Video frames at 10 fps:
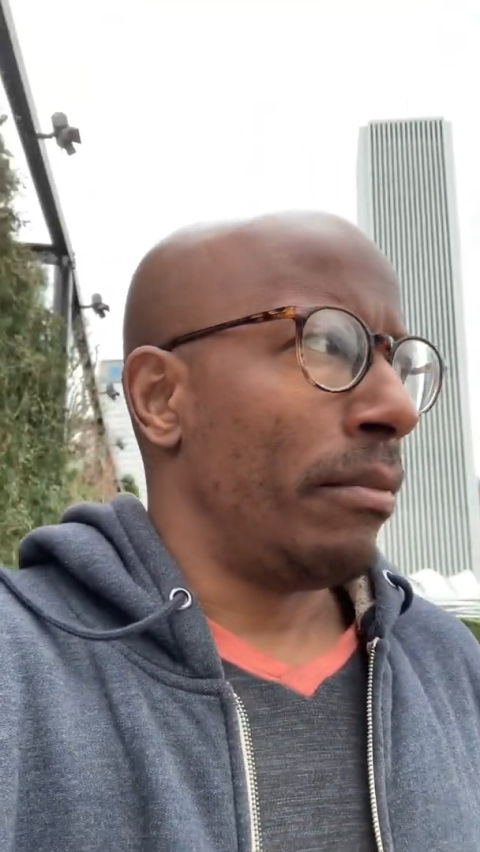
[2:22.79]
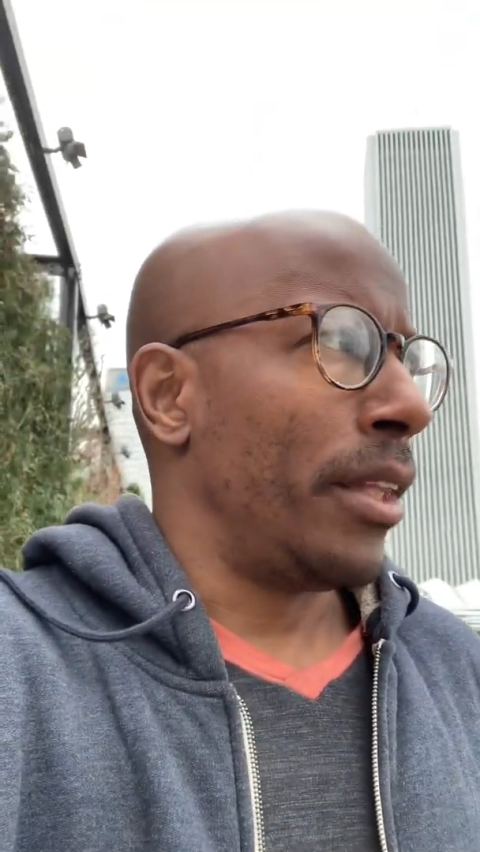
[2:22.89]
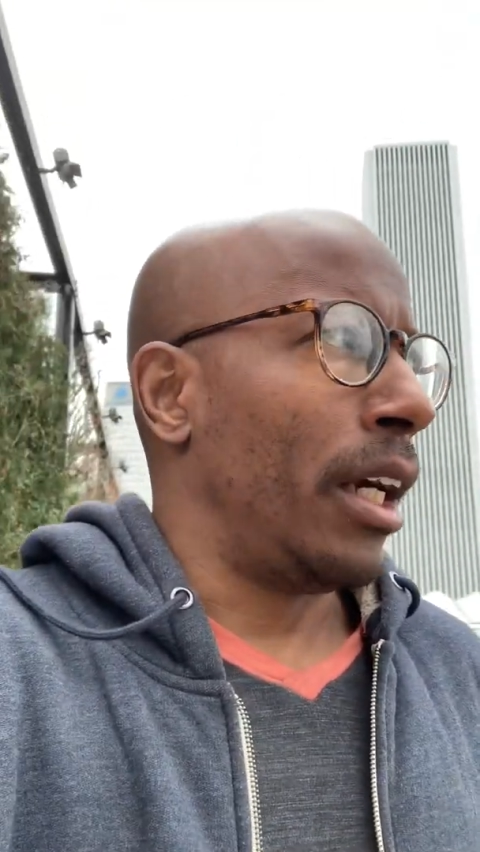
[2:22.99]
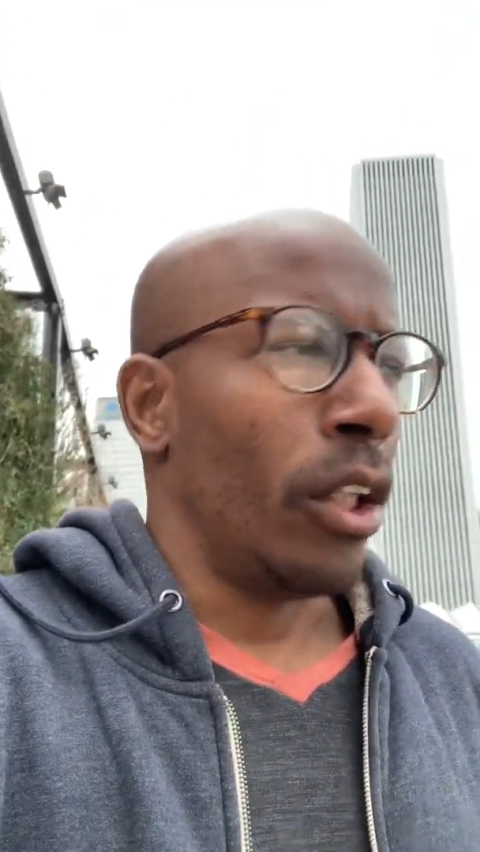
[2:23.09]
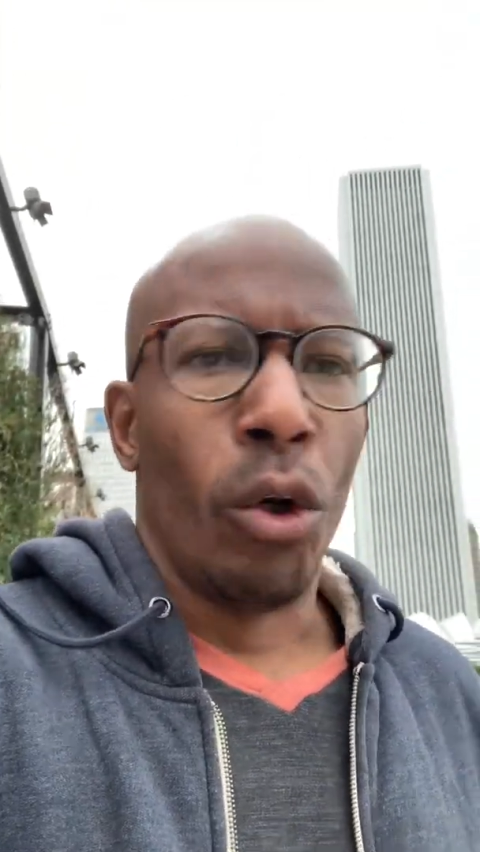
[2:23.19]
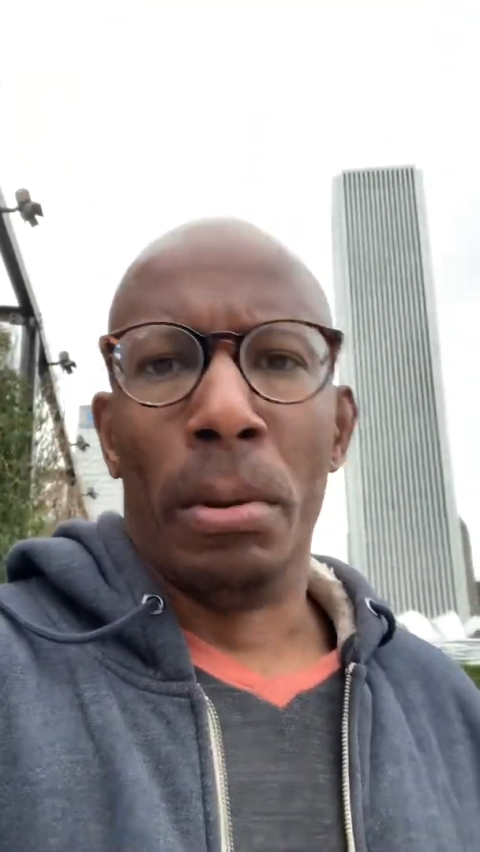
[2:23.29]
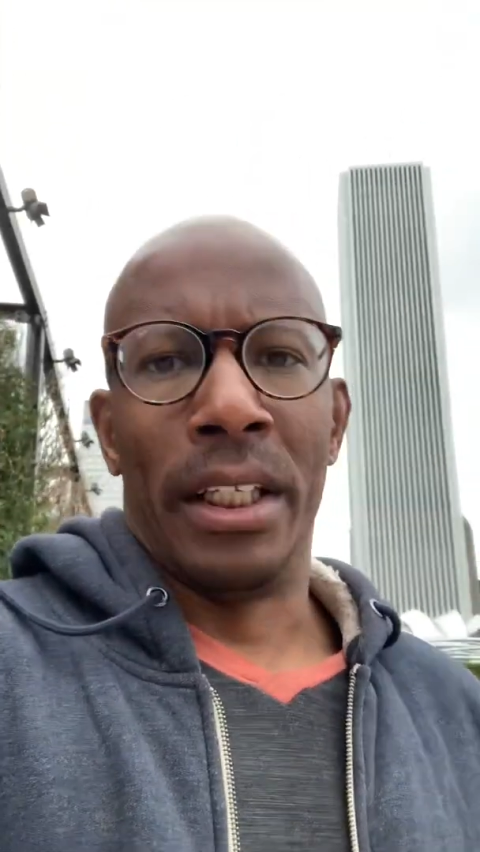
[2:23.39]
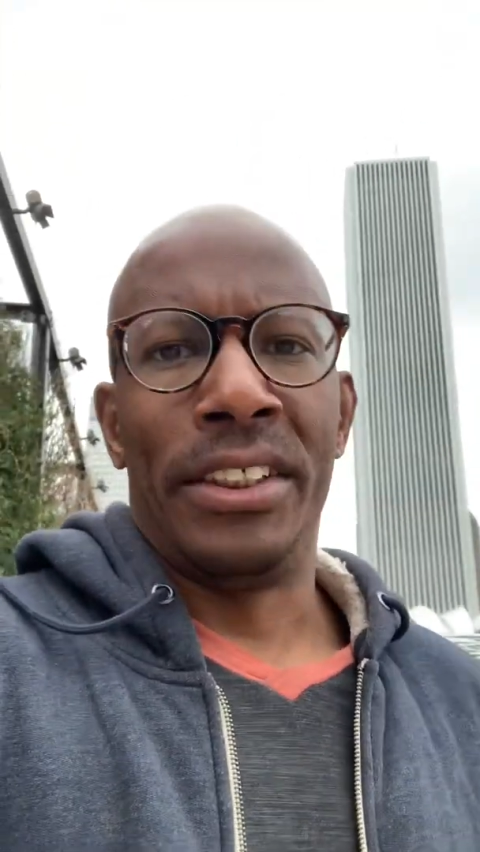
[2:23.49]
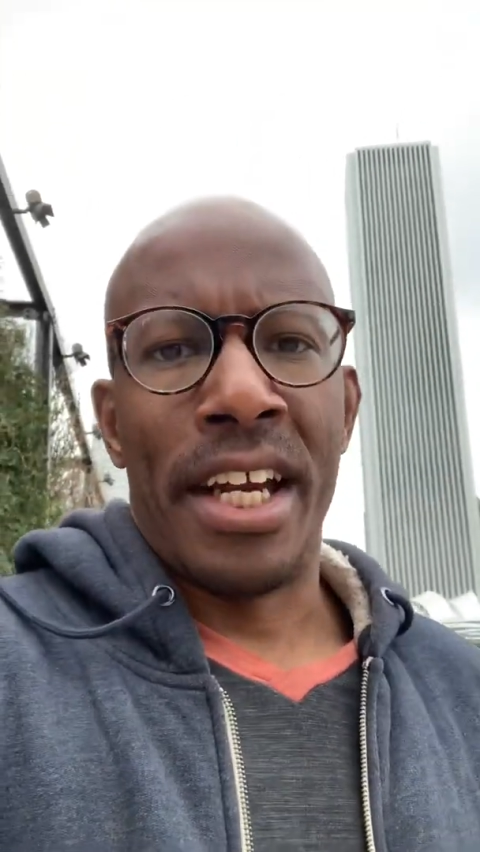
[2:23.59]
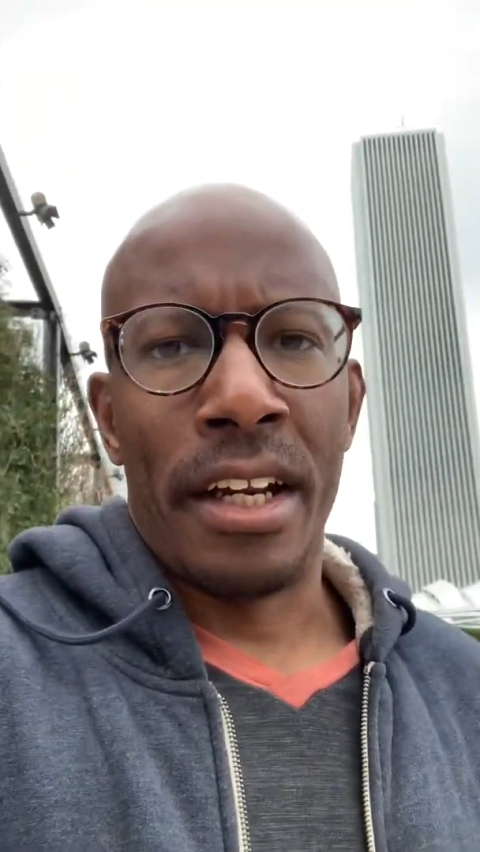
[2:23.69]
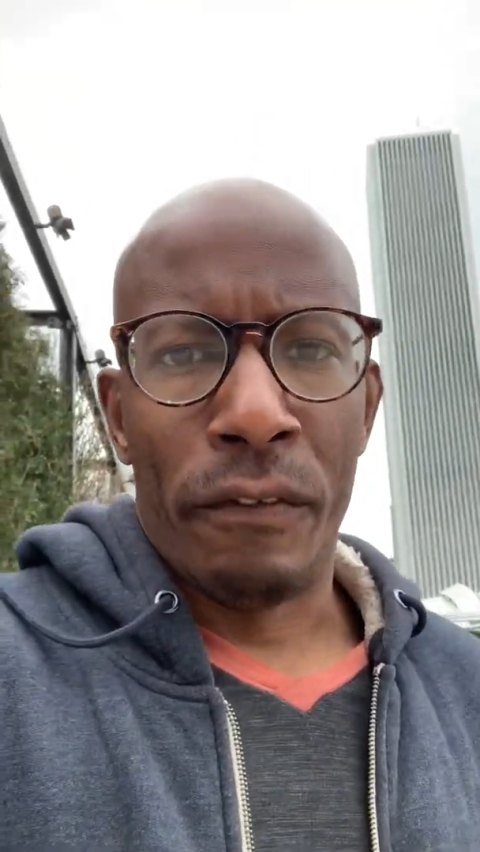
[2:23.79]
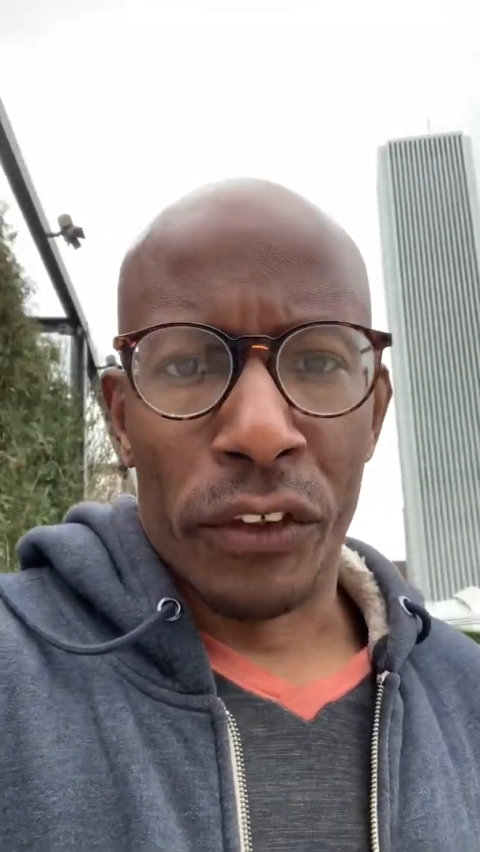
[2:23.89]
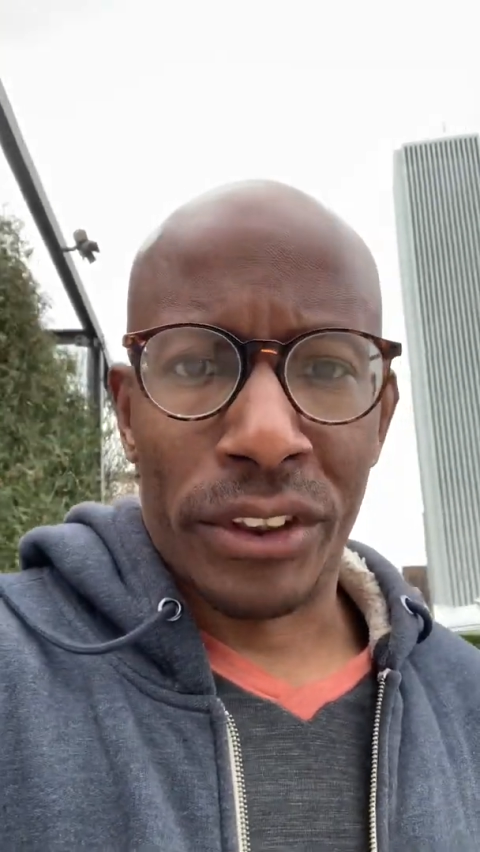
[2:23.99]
the global agenda for